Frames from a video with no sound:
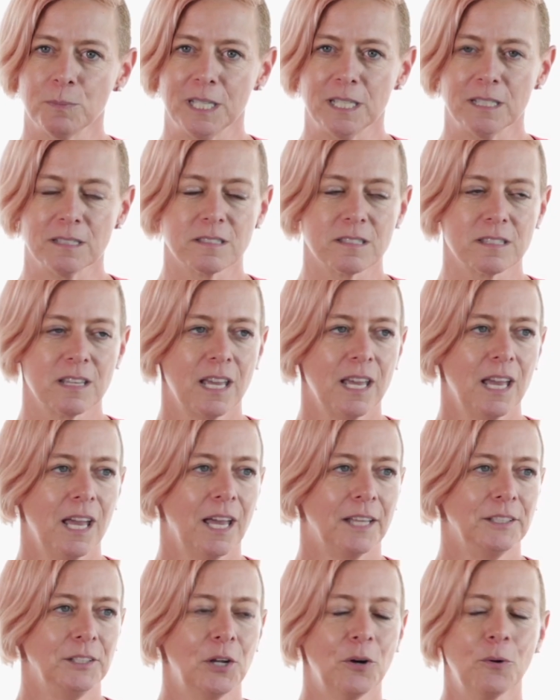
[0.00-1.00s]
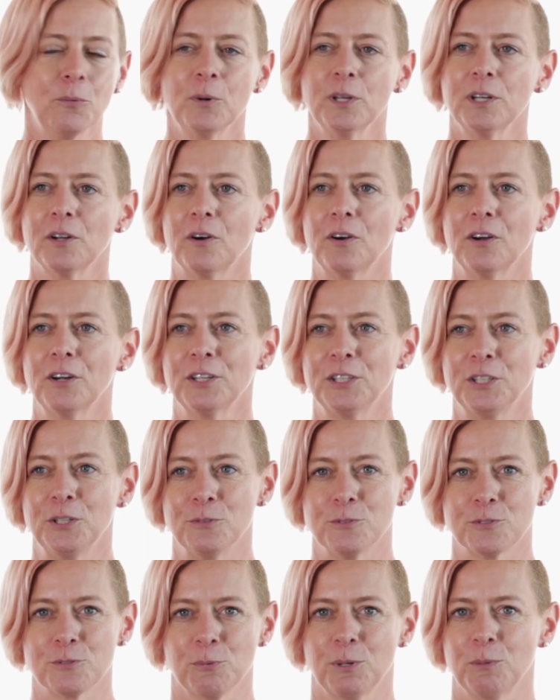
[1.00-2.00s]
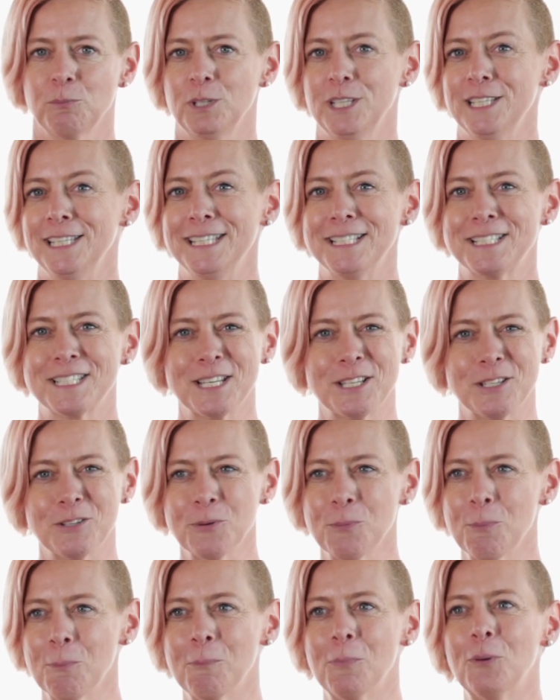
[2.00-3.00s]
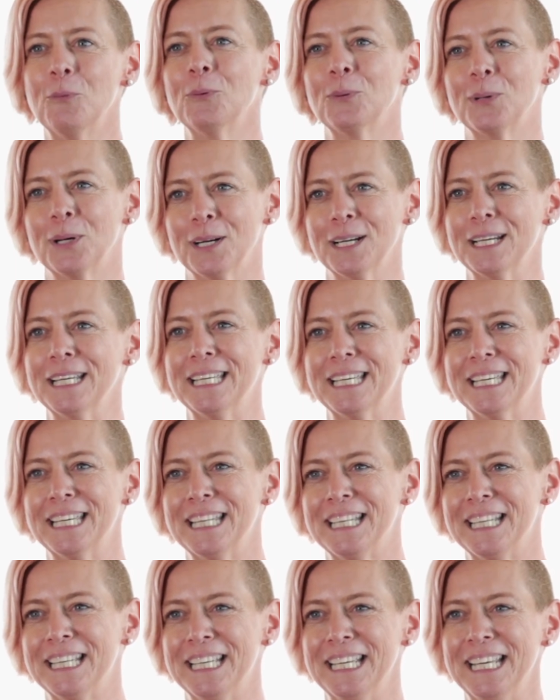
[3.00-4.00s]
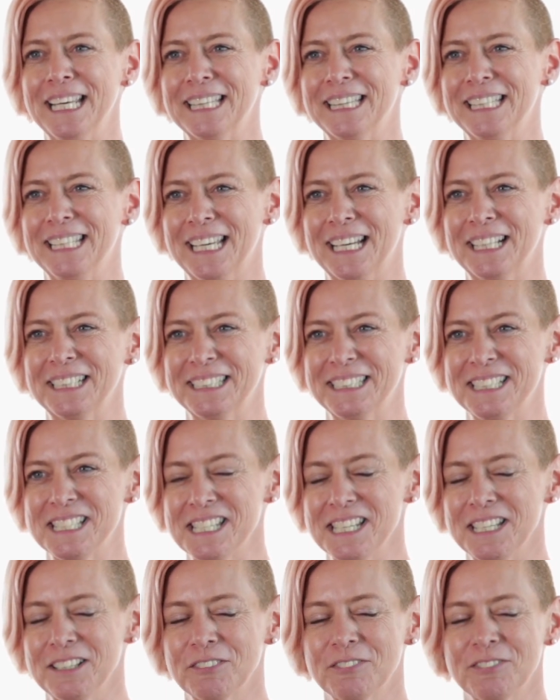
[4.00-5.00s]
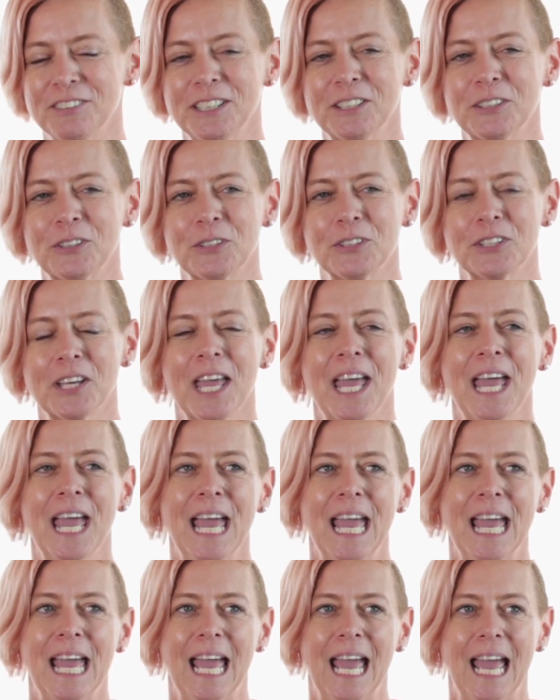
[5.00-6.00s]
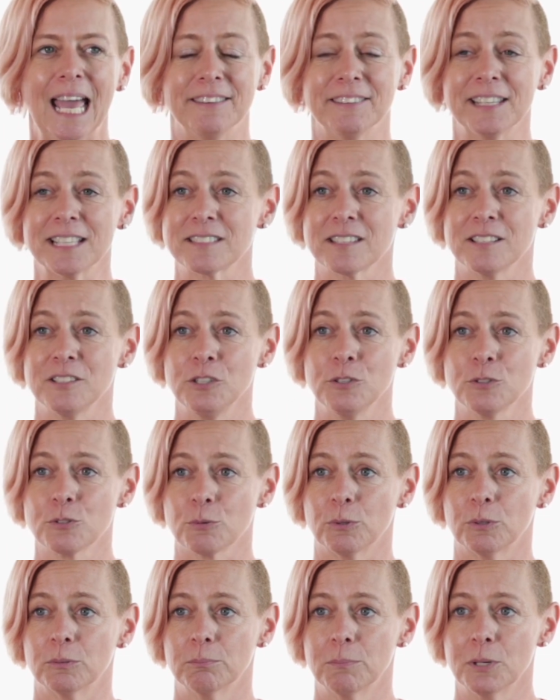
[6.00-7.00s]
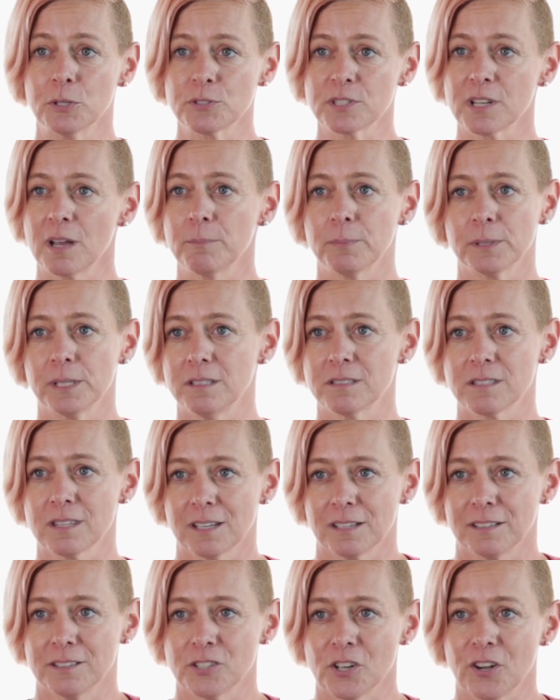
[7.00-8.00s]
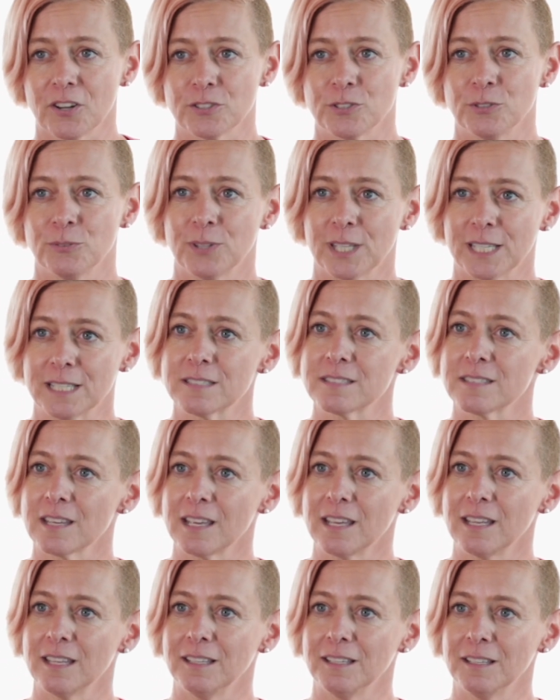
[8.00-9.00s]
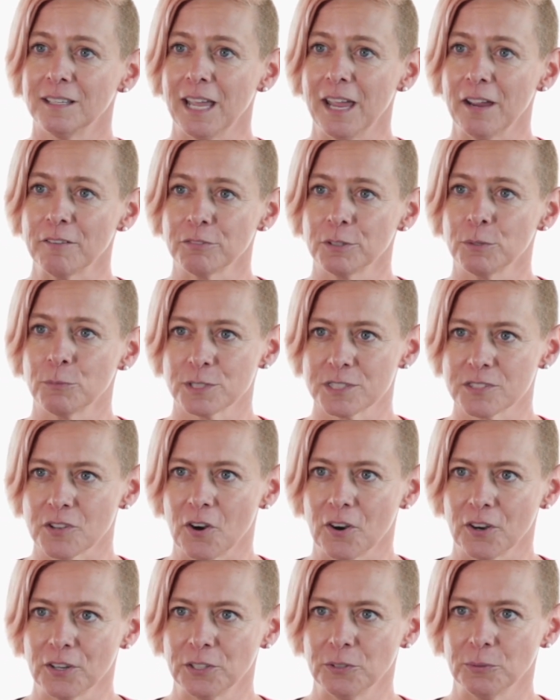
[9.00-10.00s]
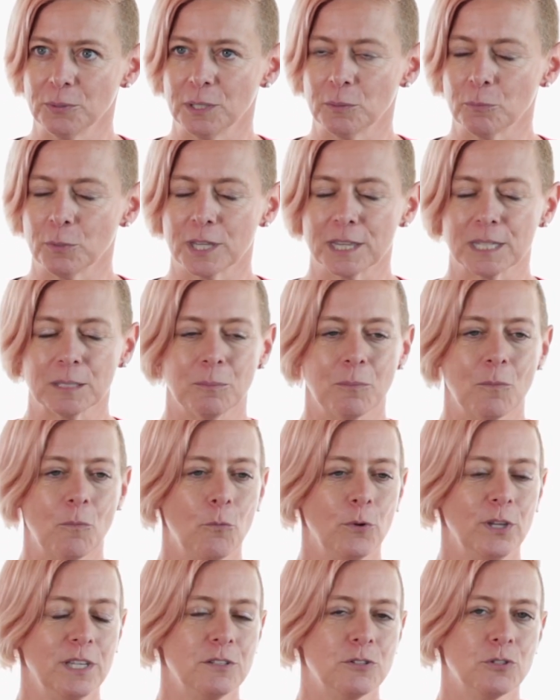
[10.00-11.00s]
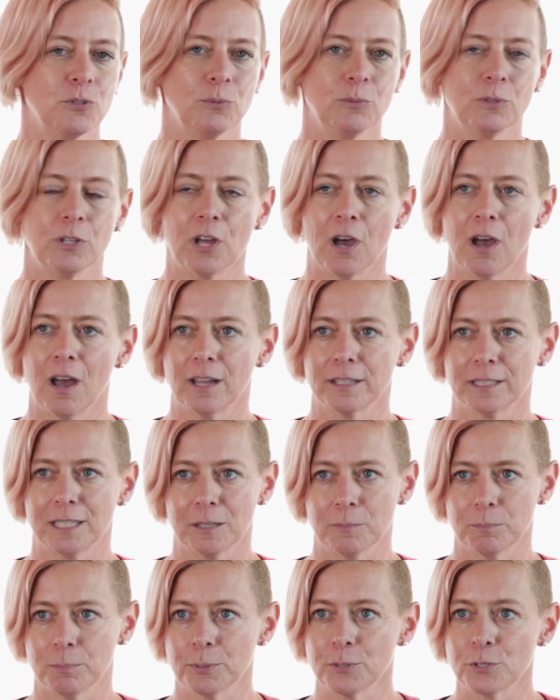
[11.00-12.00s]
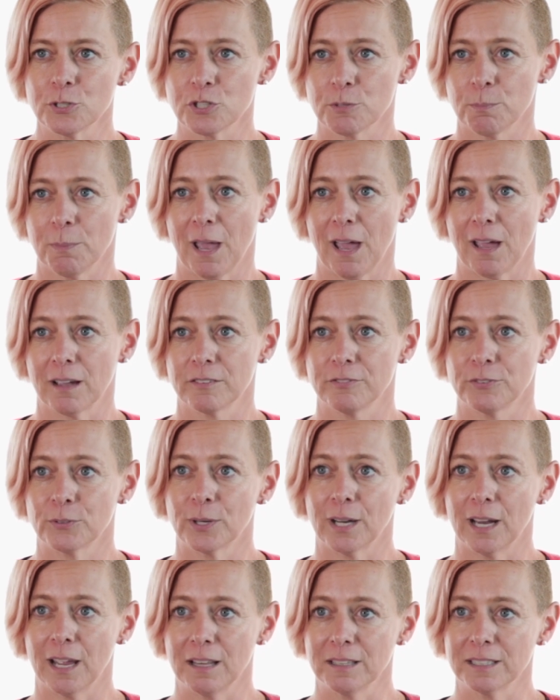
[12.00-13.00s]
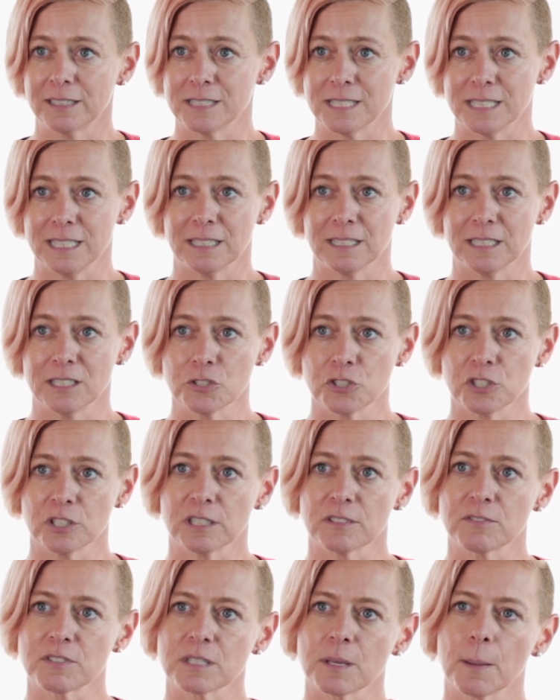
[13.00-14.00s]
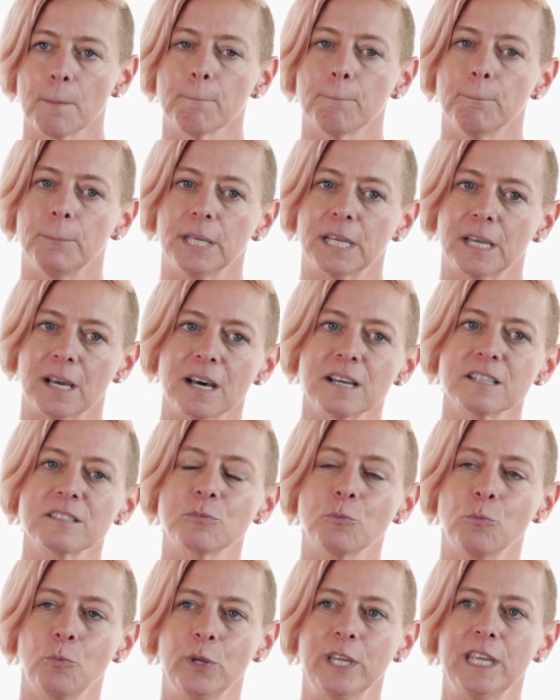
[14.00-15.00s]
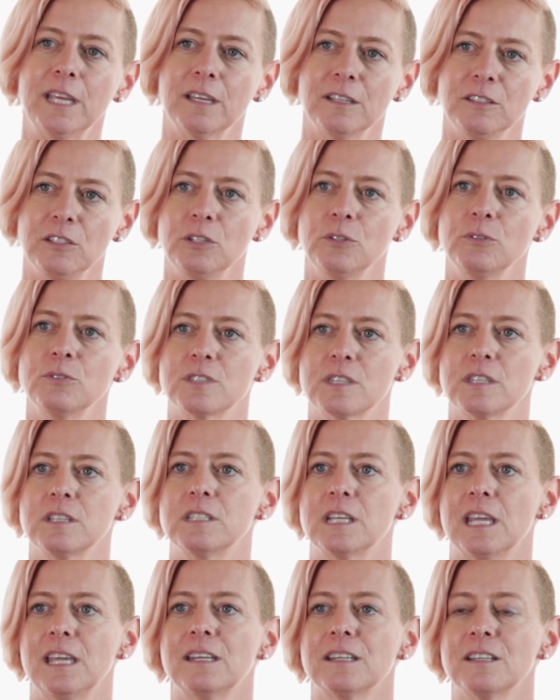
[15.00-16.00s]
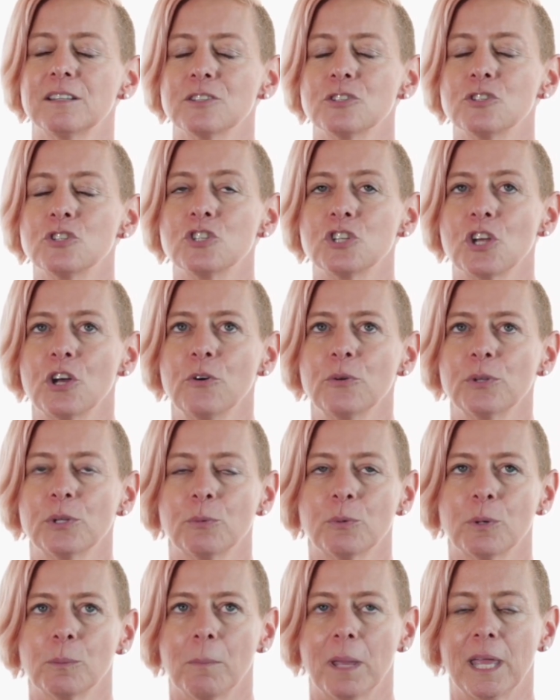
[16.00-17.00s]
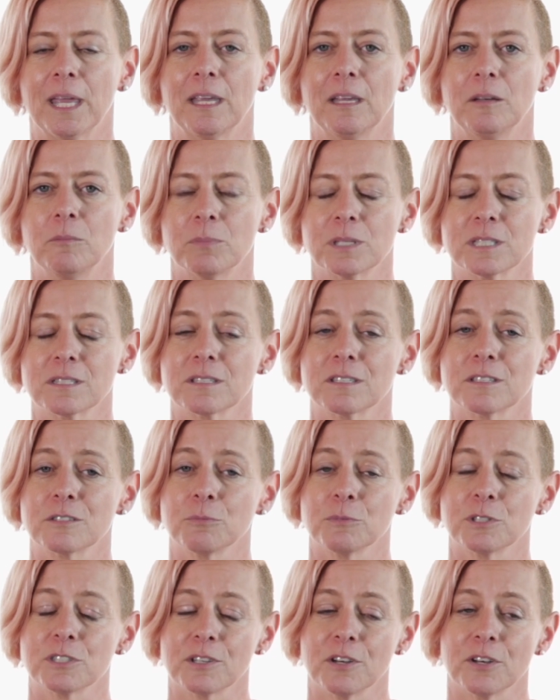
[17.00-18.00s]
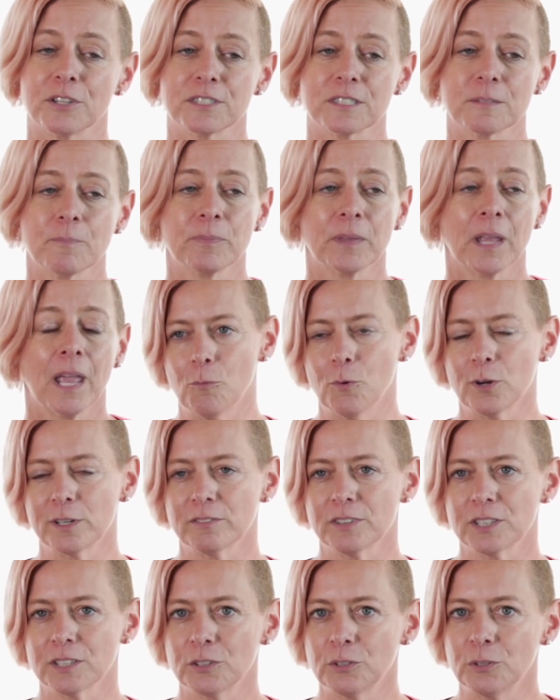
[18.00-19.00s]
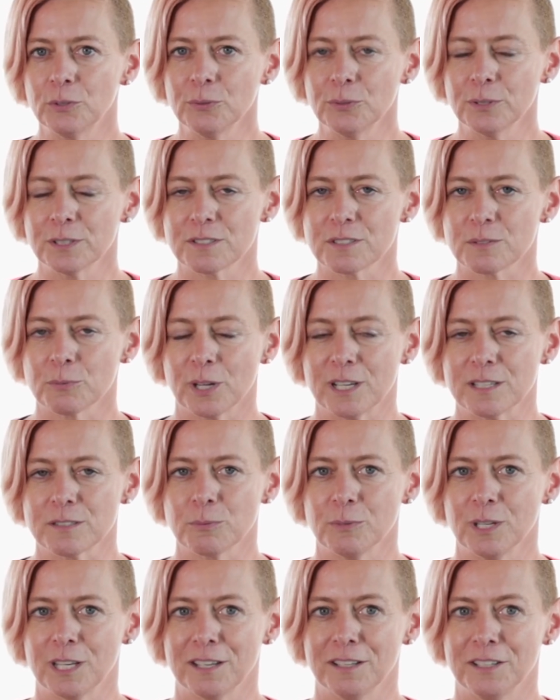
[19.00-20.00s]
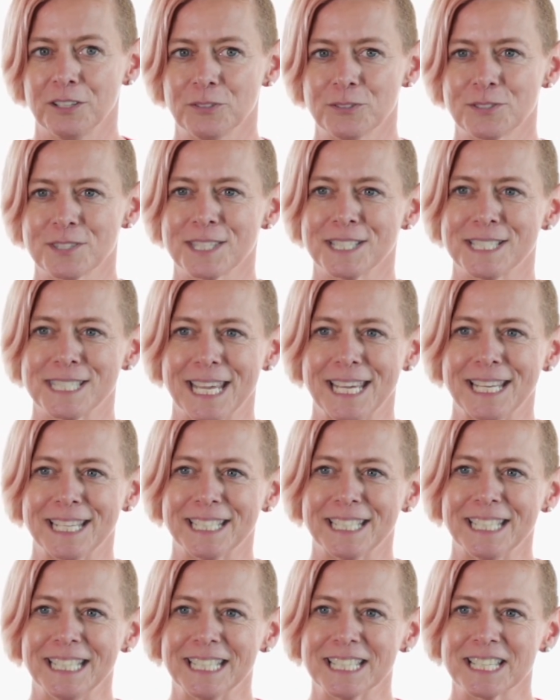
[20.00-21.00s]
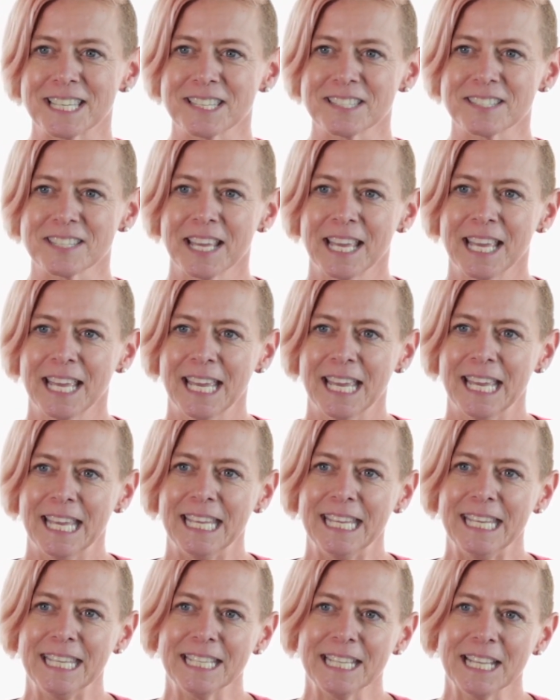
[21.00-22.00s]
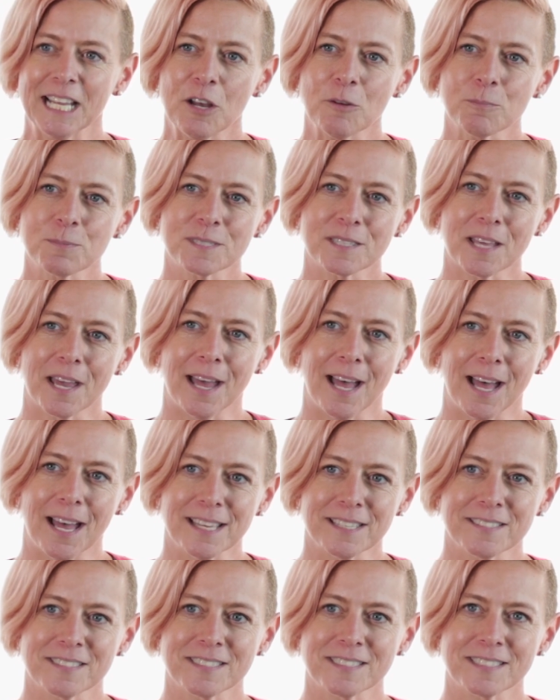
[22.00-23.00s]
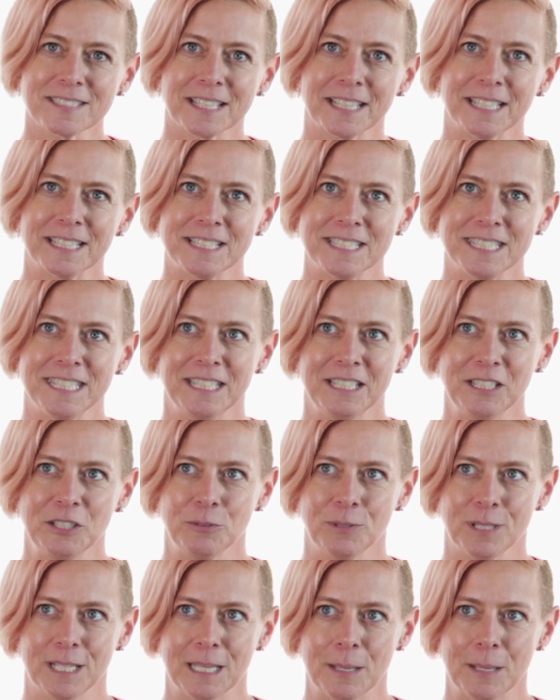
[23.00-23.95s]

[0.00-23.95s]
means no one argues when we need to do more in the L&D field. And that's unusual. Most companies that I talk to, they say everyone's arguing with them. We do not get pushback for L&D initiatives because we can use the data to show that we're making business results. One of the coolest ways we can use the data is it helps us continue to